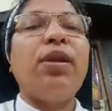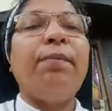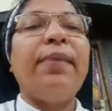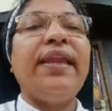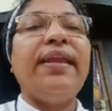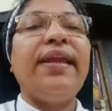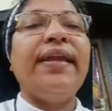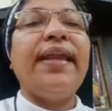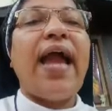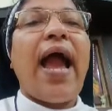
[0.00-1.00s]
period
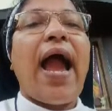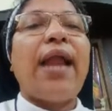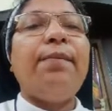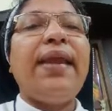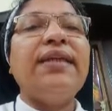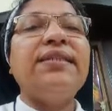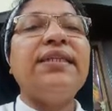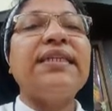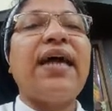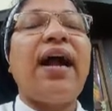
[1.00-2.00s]
and makes it
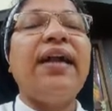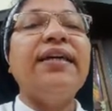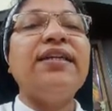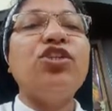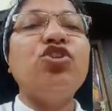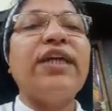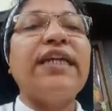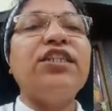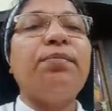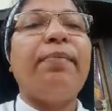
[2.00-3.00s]
harder to
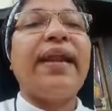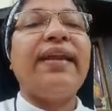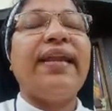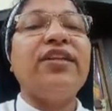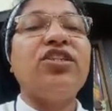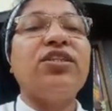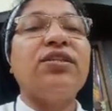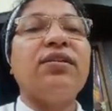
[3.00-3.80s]
get pregnant.